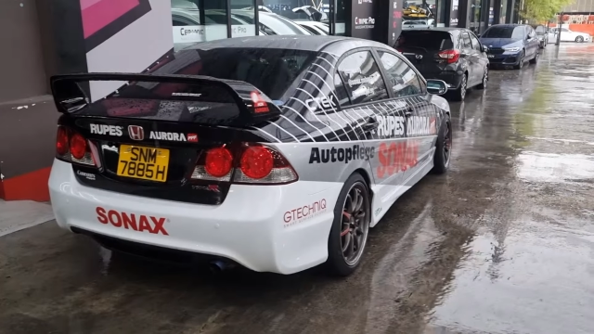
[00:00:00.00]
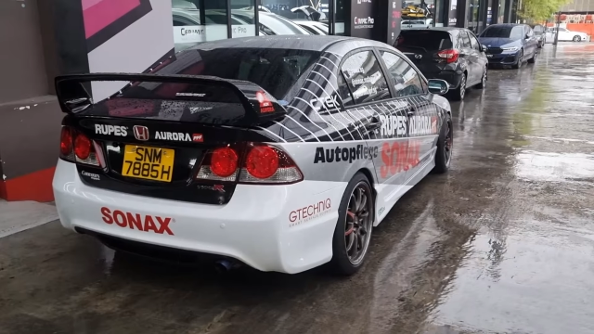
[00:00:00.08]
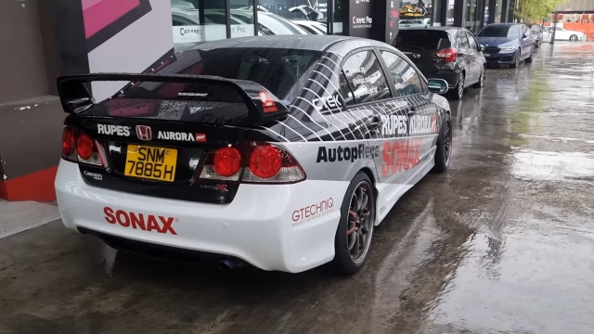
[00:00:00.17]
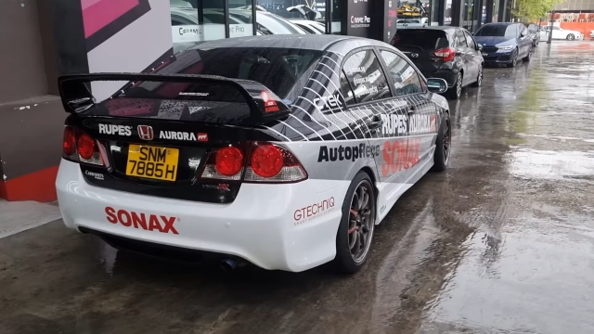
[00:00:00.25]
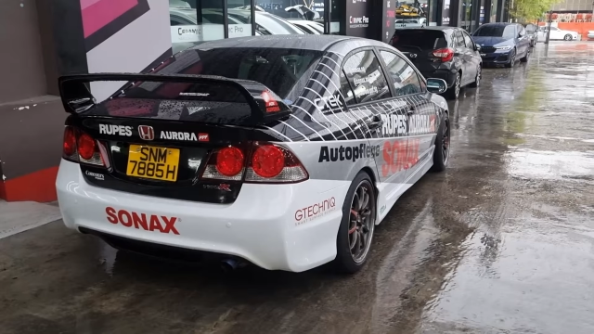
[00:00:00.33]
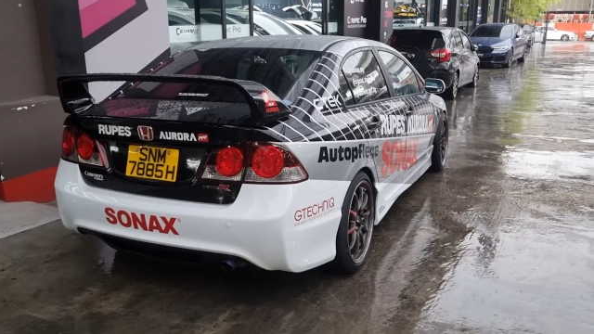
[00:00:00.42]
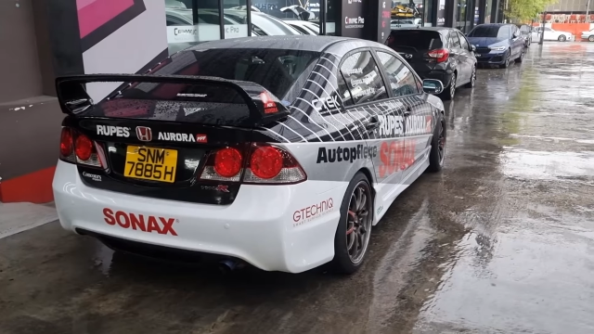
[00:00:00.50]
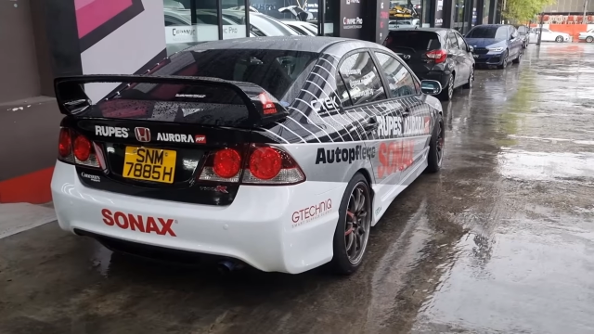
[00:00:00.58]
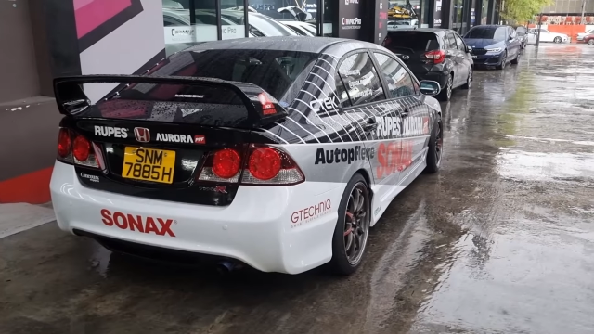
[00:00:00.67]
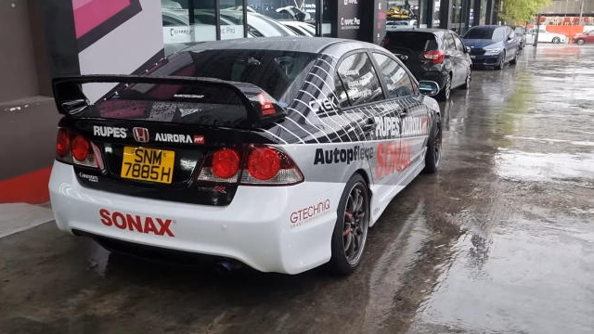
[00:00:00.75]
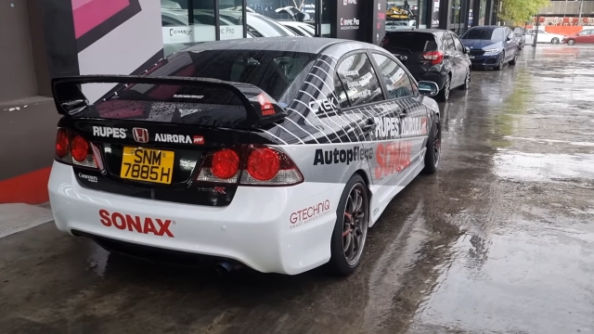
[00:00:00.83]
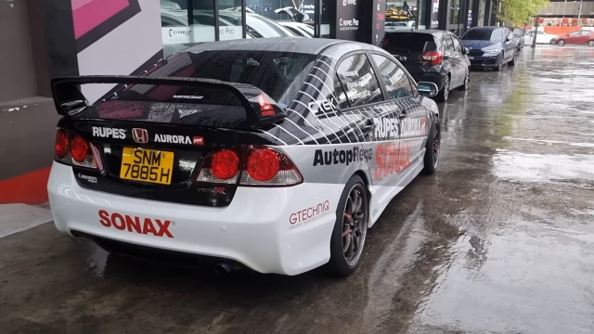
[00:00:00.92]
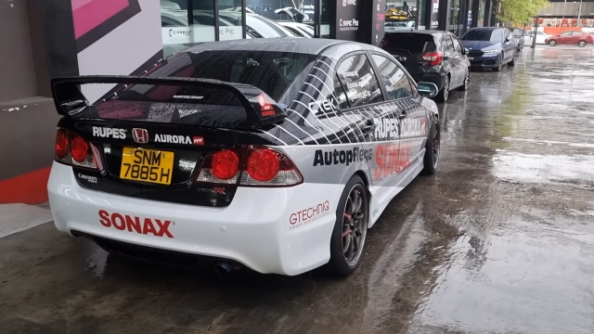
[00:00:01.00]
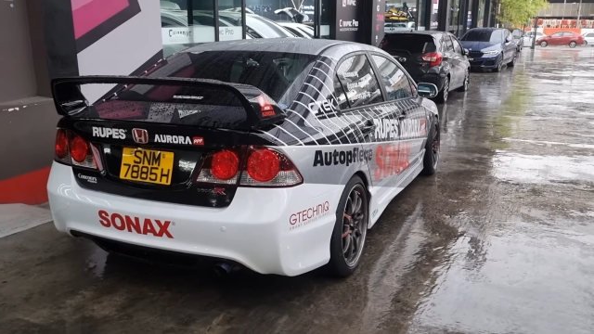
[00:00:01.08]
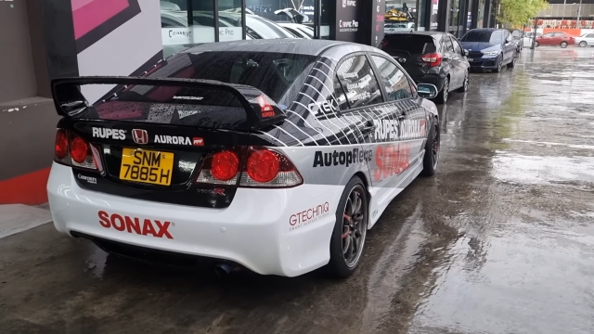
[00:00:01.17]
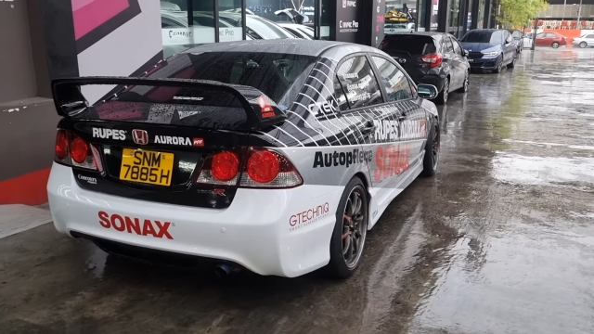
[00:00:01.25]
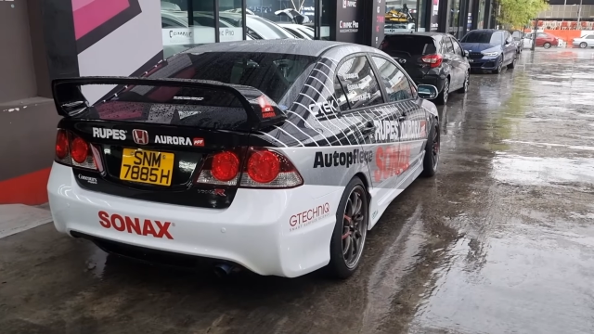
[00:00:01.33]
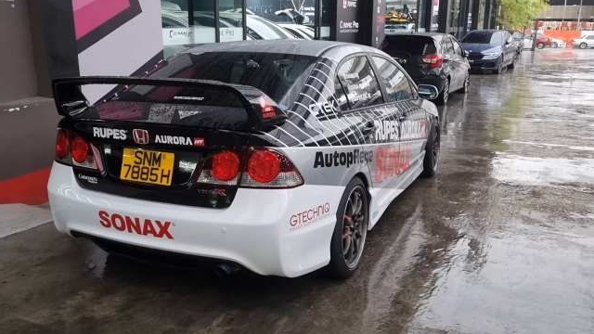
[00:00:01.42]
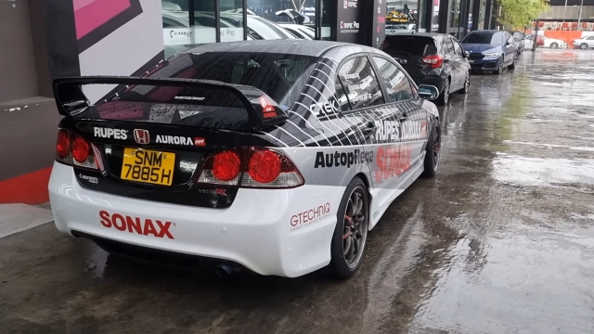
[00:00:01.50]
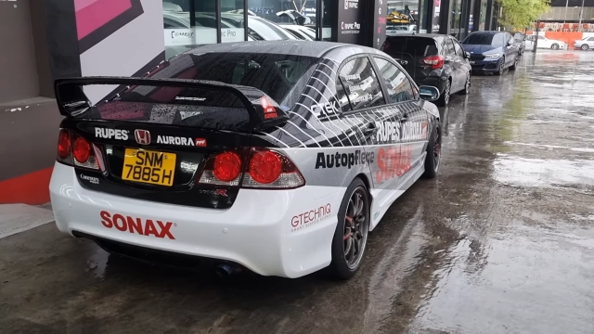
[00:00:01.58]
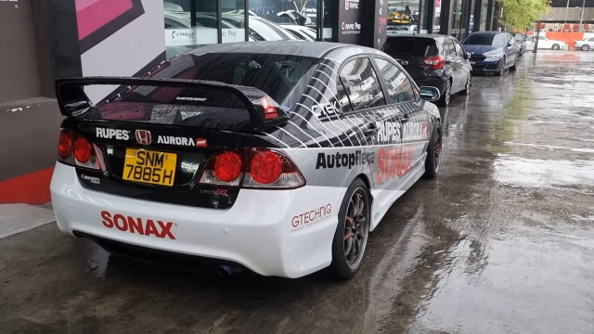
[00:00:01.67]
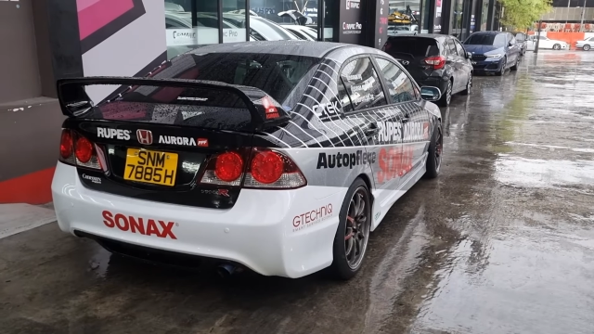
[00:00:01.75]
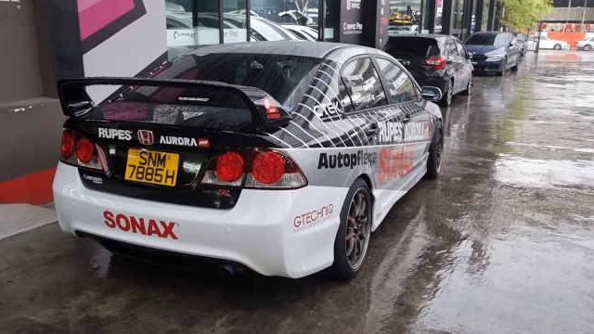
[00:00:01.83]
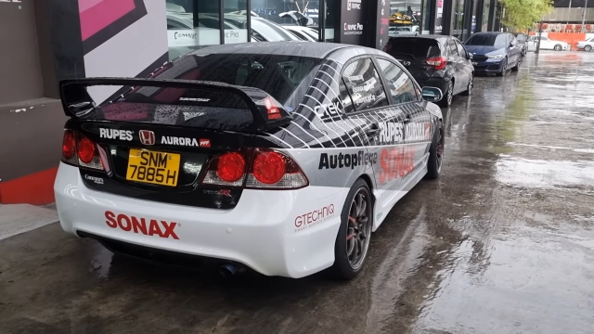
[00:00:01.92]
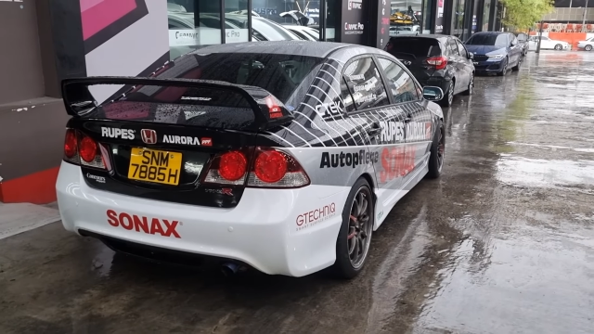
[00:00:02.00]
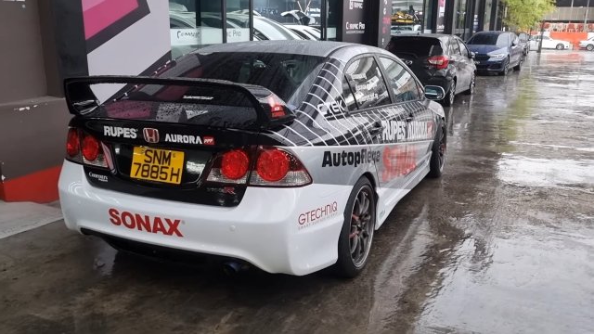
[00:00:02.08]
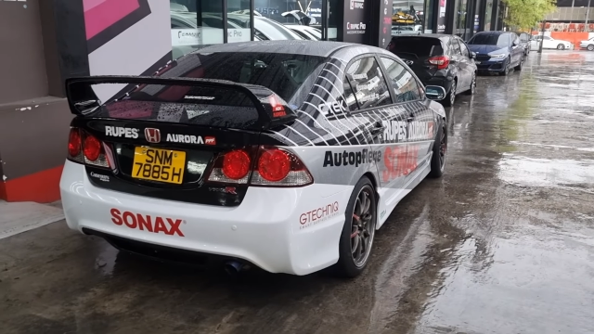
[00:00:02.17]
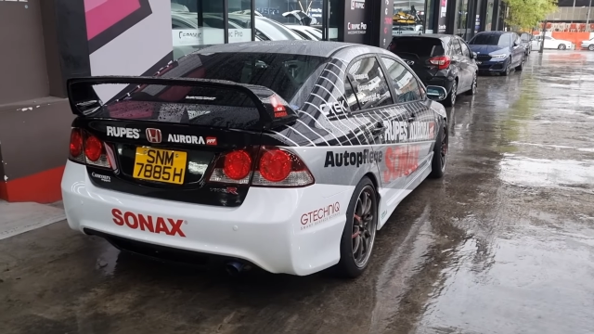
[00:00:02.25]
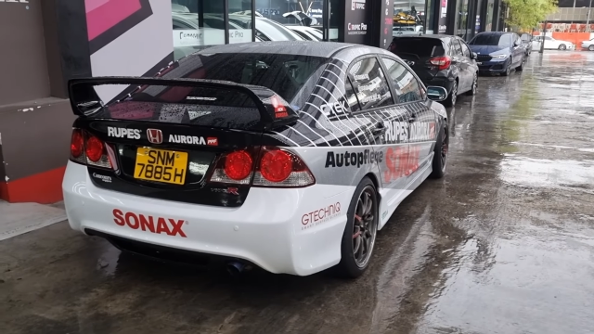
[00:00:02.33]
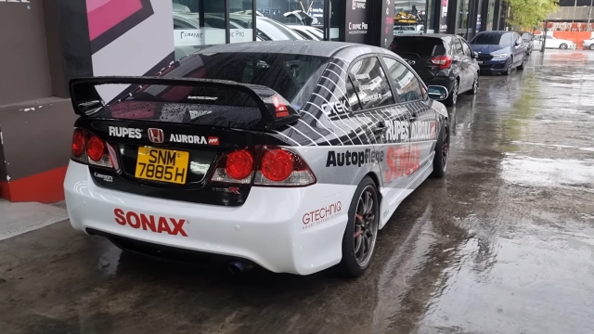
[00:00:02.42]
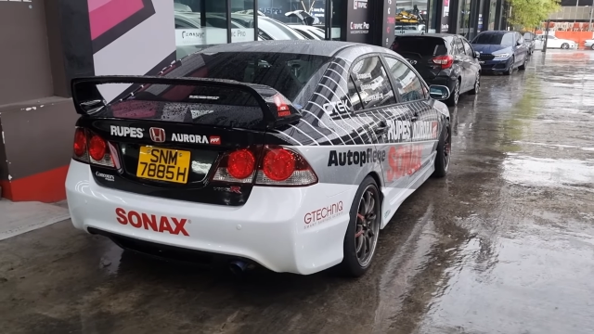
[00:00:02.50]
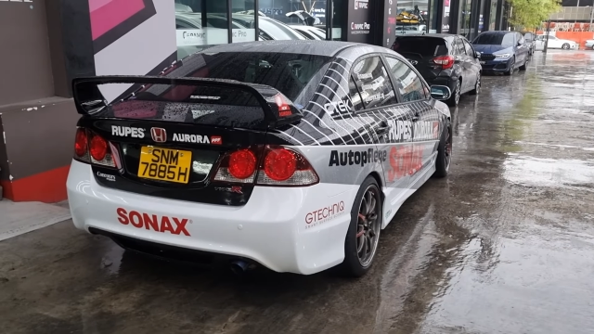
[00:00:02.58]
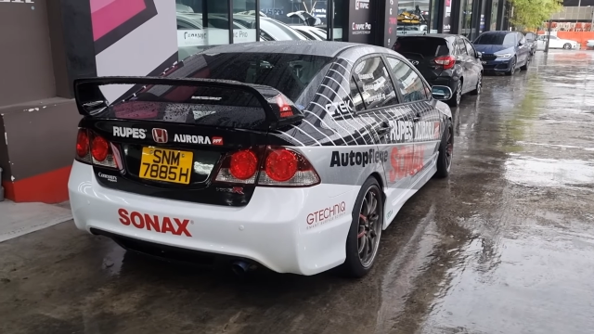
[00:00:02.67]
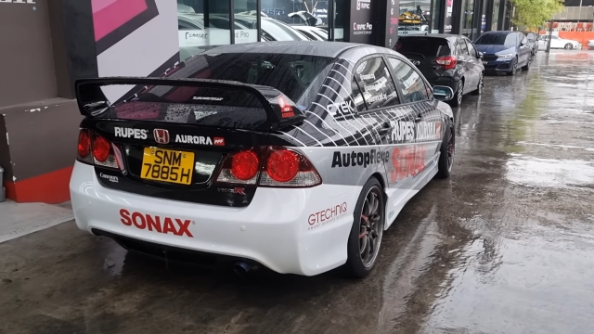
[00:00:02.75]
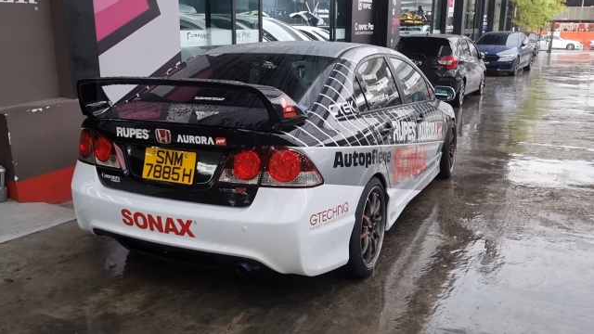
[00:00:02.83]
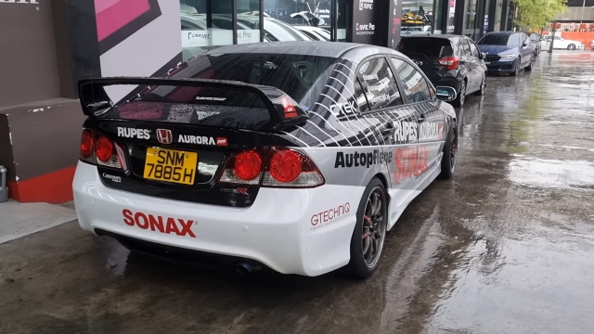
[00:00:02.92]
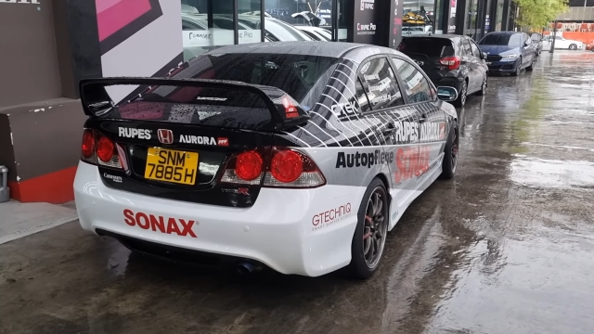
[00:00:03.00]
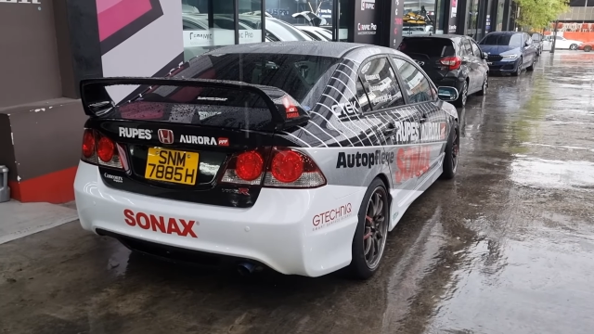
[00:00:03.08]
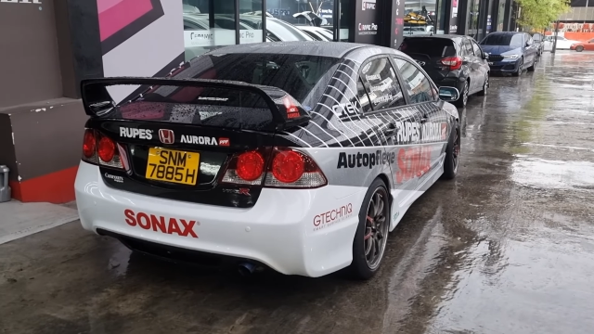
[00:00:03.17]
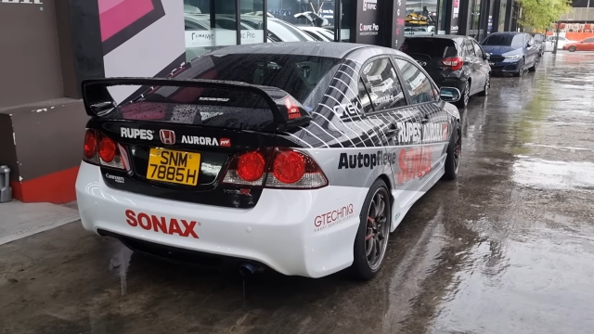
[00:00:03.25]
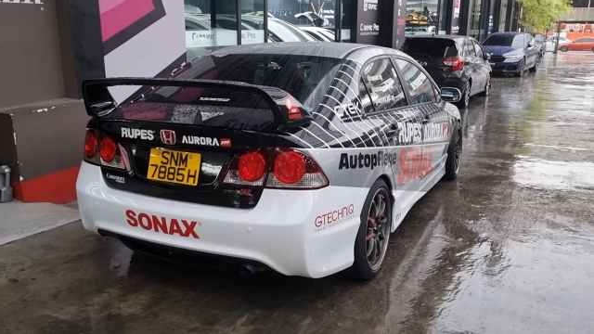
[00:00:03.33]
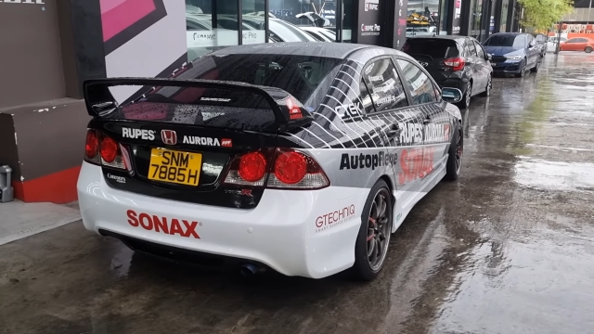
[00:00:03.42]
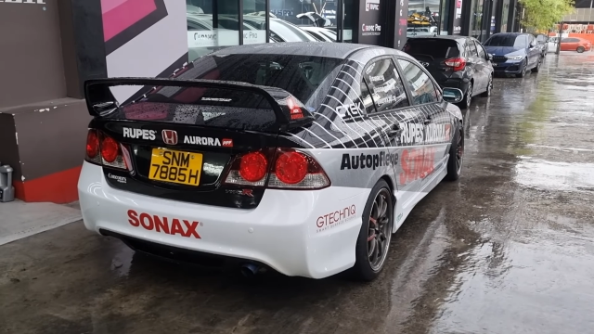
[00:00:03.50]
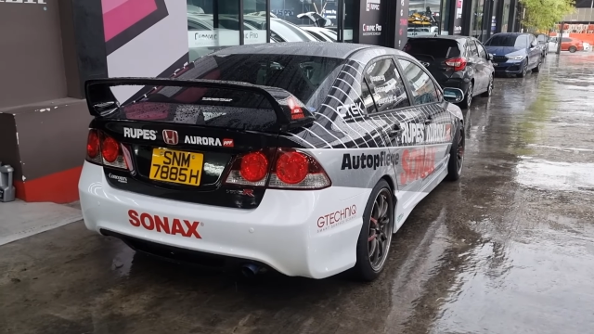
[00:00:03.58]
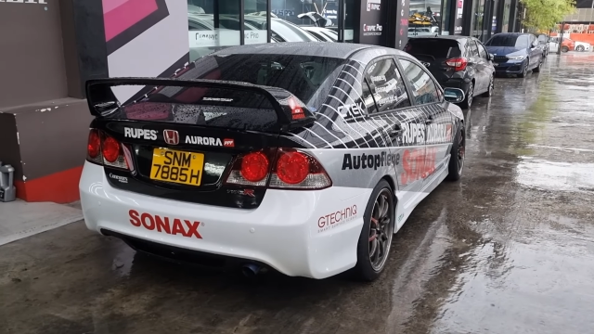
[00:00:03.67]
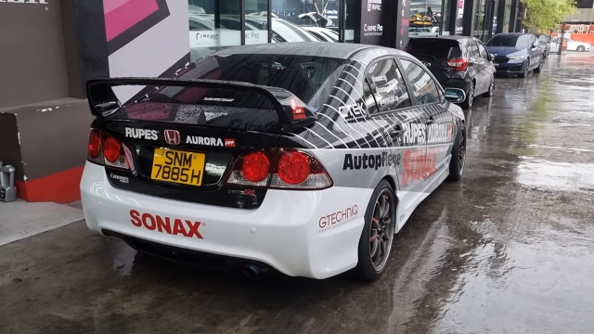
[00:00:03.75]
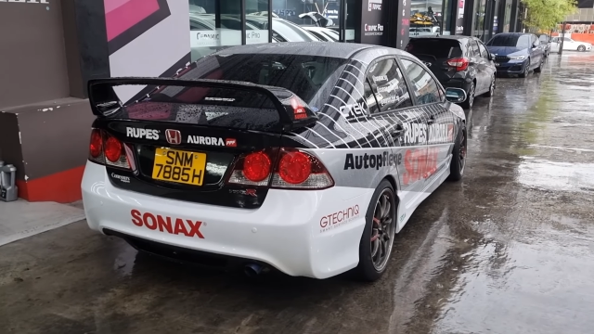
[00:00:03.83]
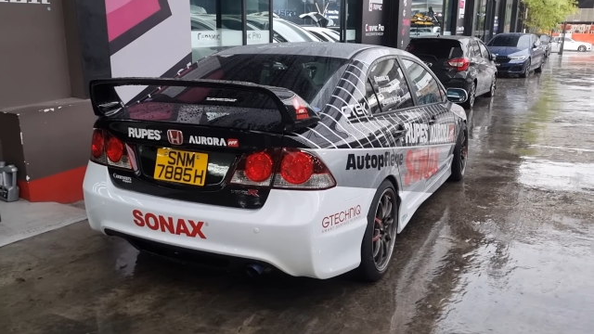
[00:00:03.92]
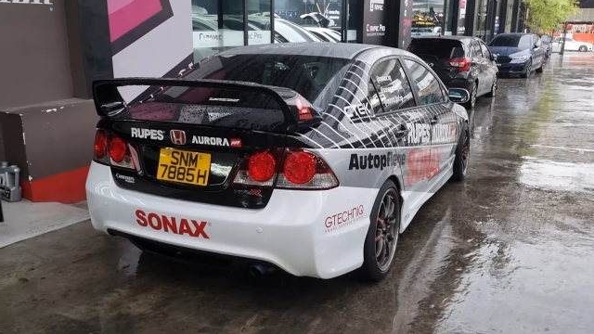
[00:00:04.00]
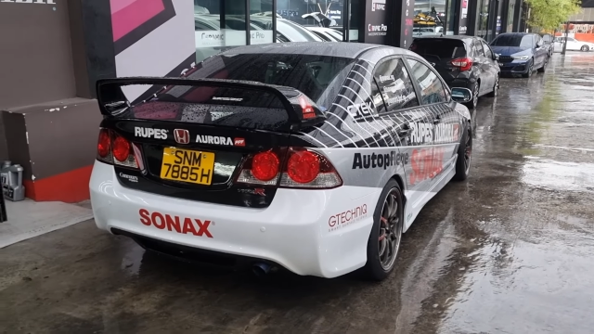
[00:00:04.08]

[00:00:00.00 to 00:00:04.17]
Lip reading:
Nobody's mouth can be seen.